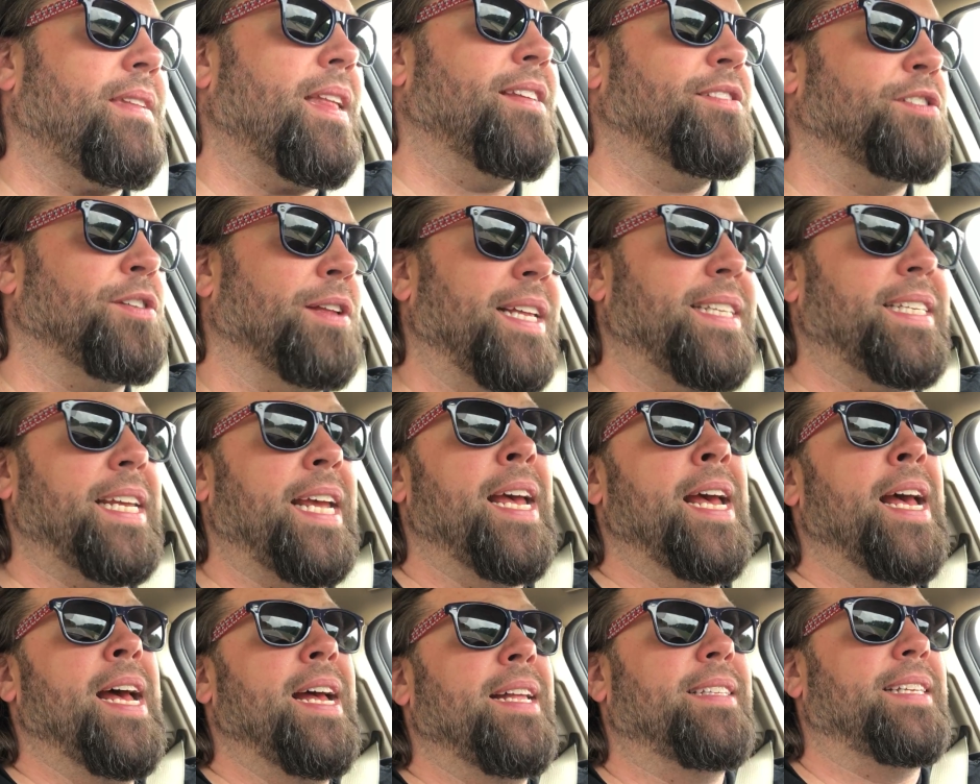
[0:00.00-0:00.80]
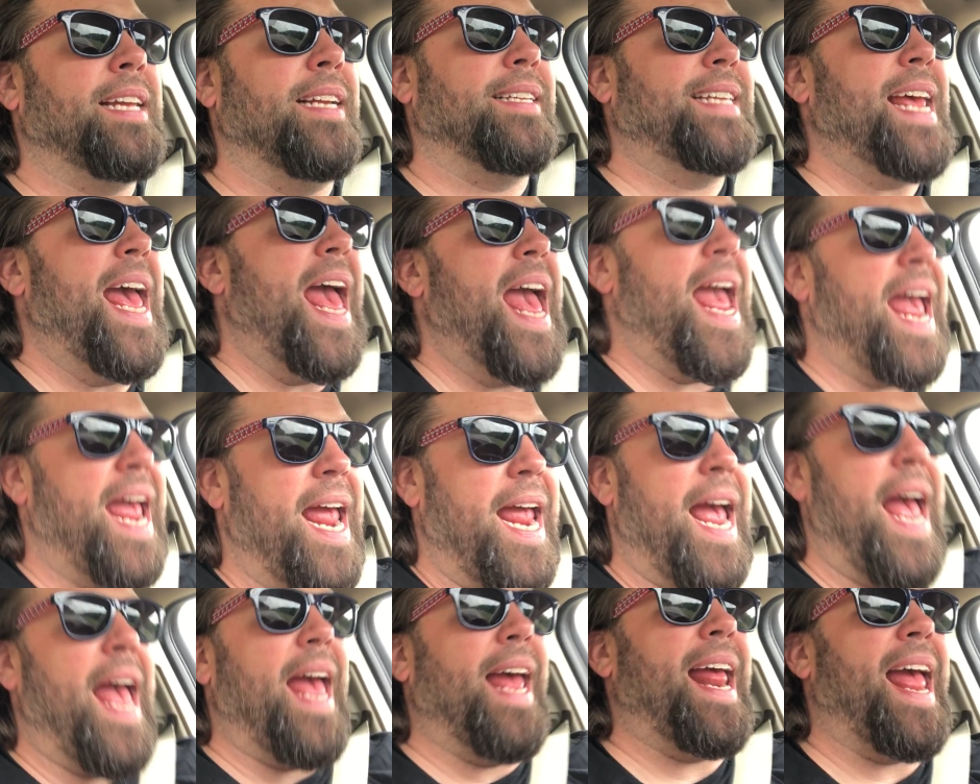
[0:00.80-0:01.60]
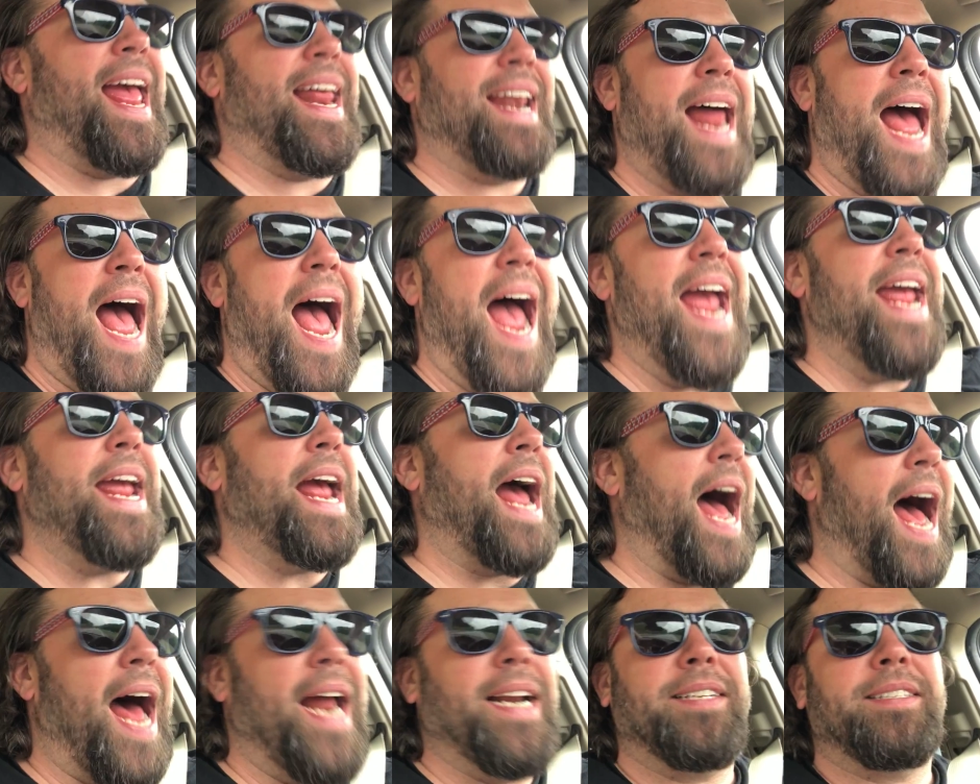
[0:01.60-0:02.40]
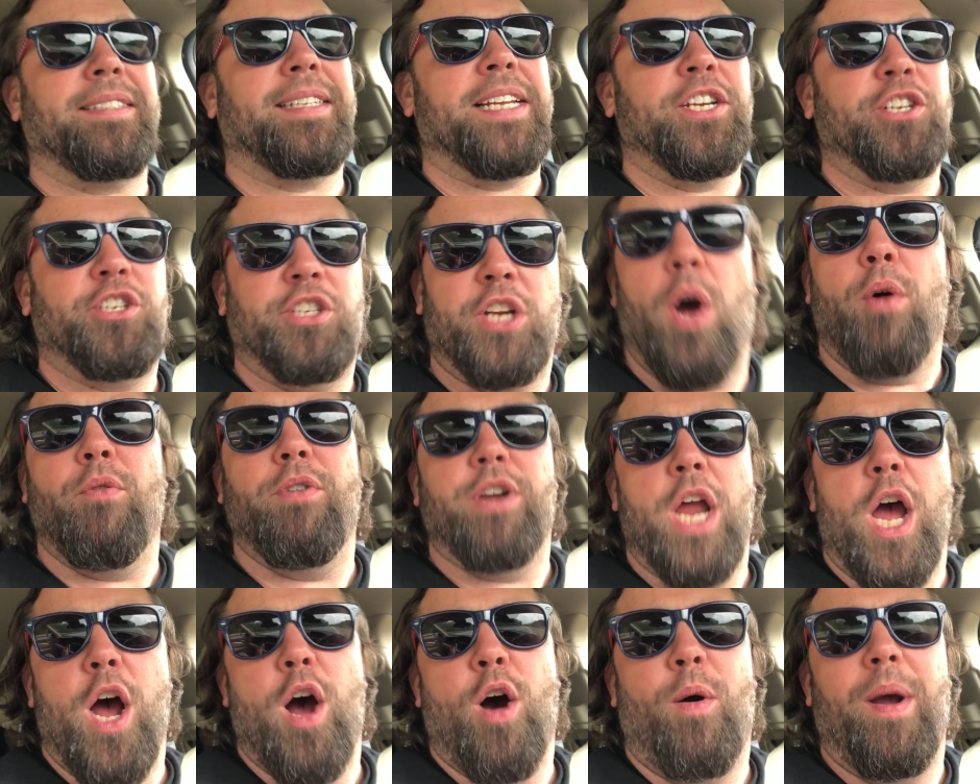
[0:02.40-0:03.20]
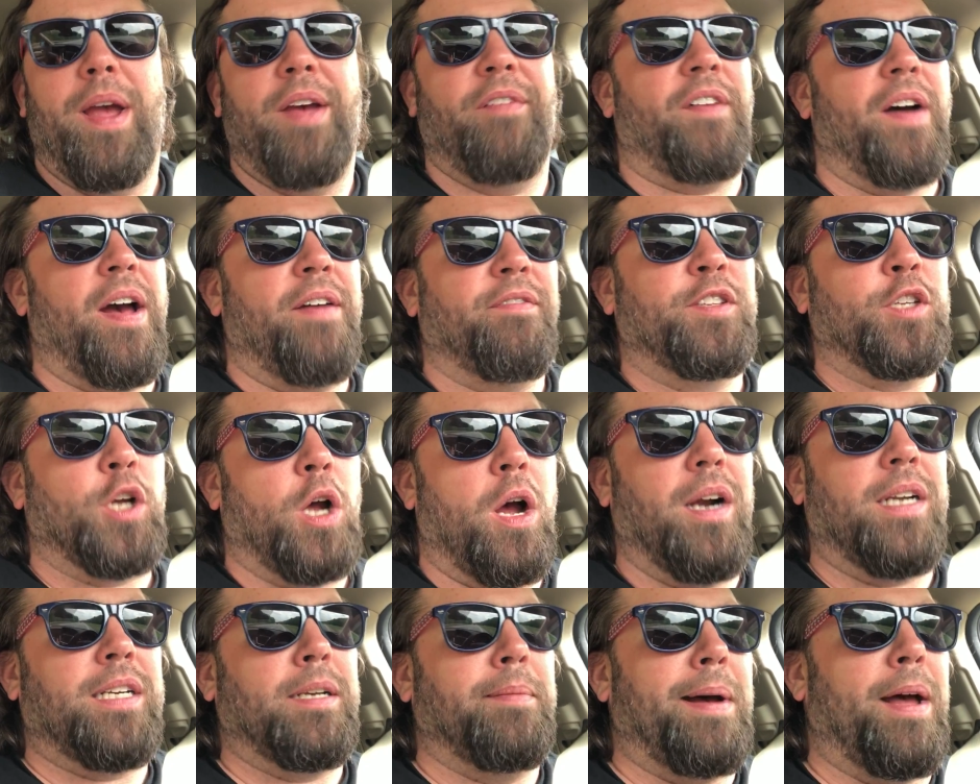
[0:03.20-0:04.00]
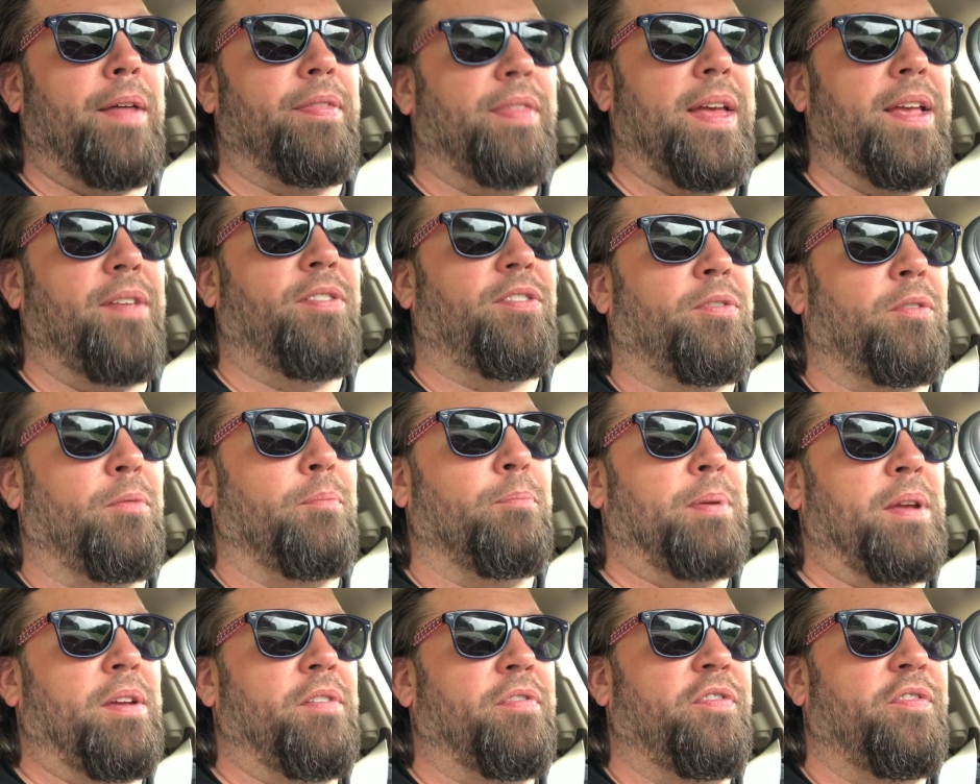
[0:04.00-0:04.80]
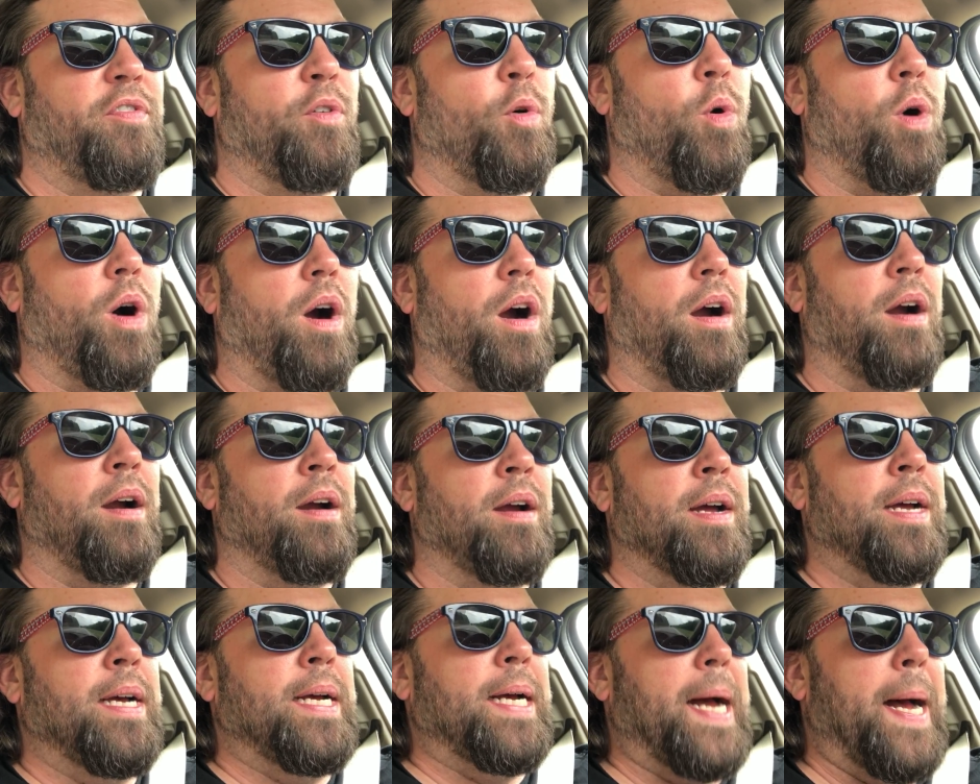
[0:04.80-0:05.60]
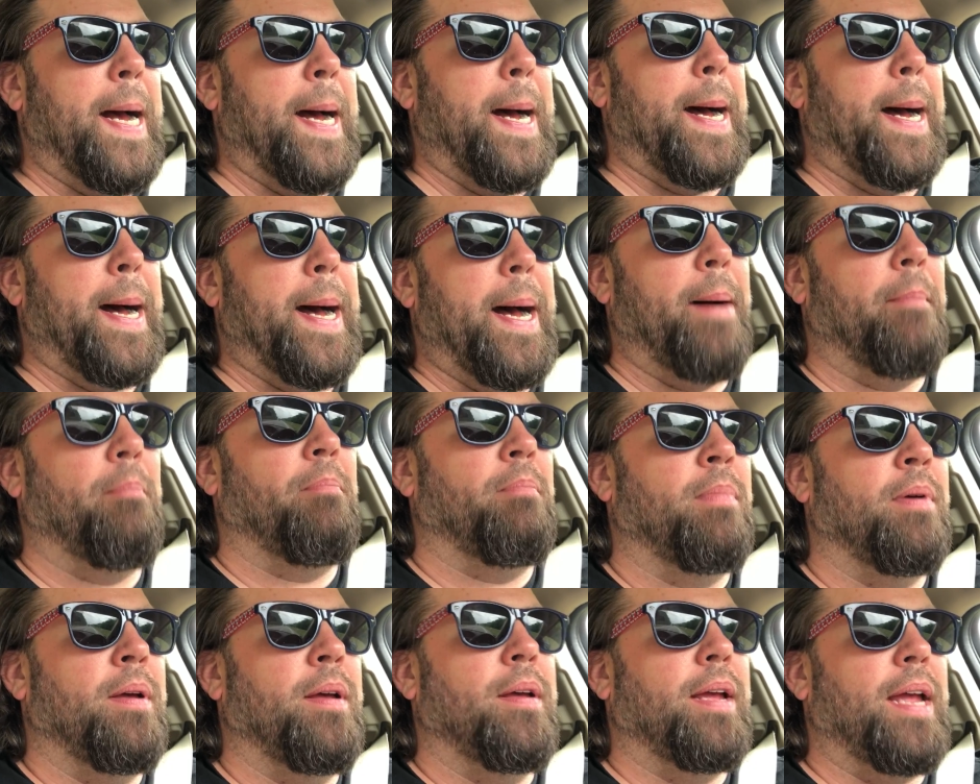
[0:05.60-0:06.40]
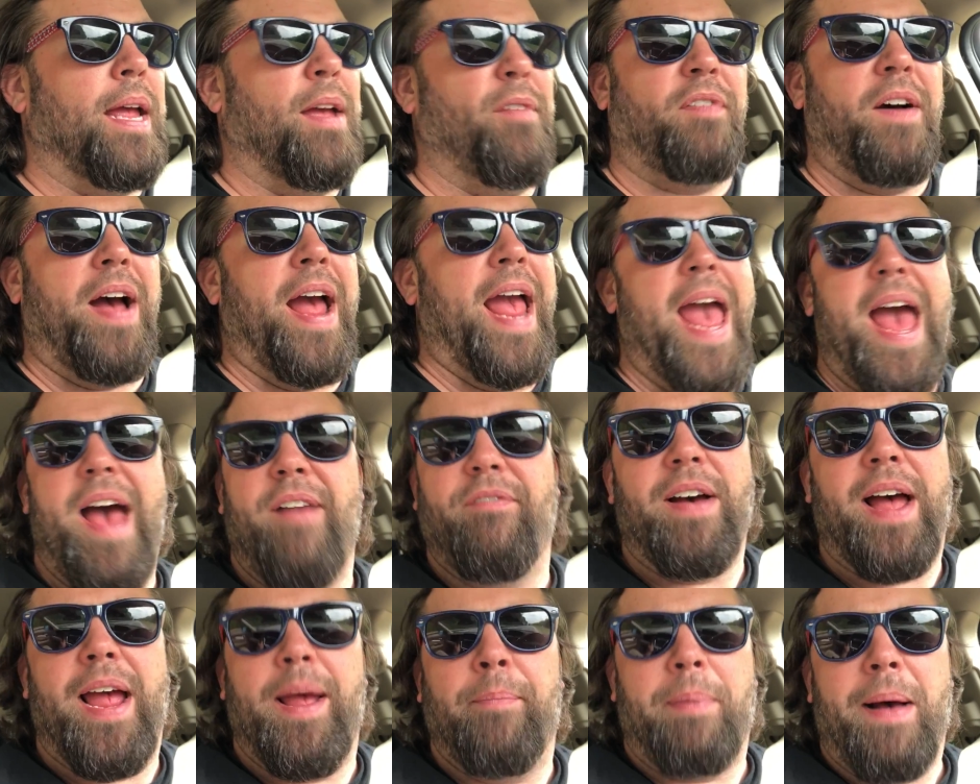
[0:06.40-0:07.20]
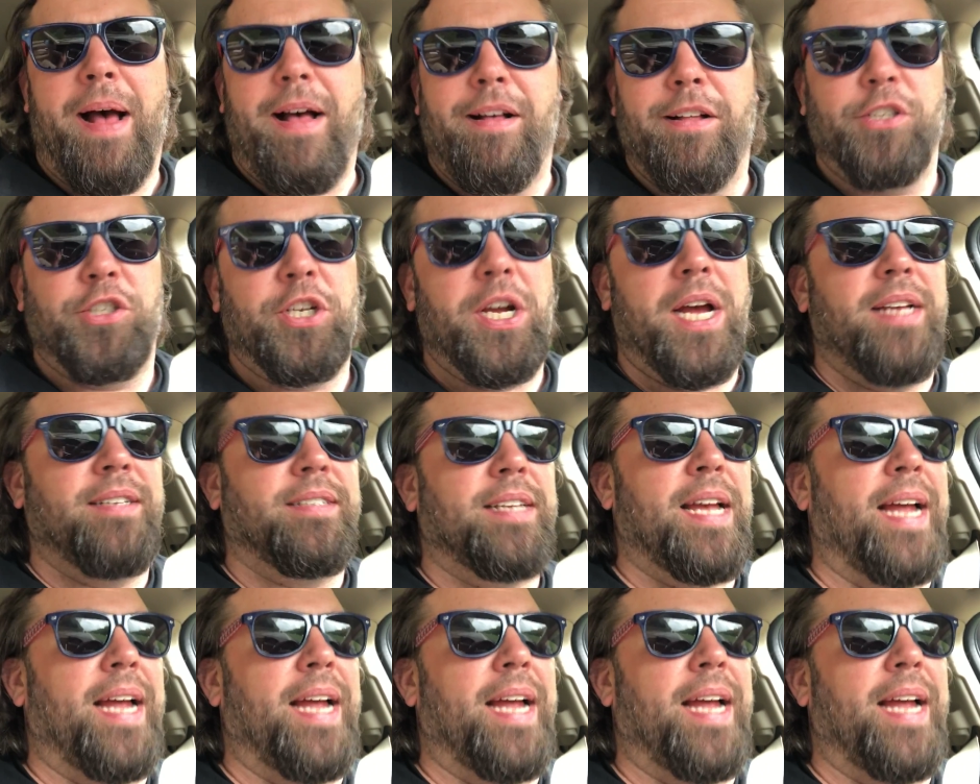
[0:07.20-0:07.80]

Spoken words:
So let's see. Today, and I honestly don't know if I've talked about this before. If I have, I apologize.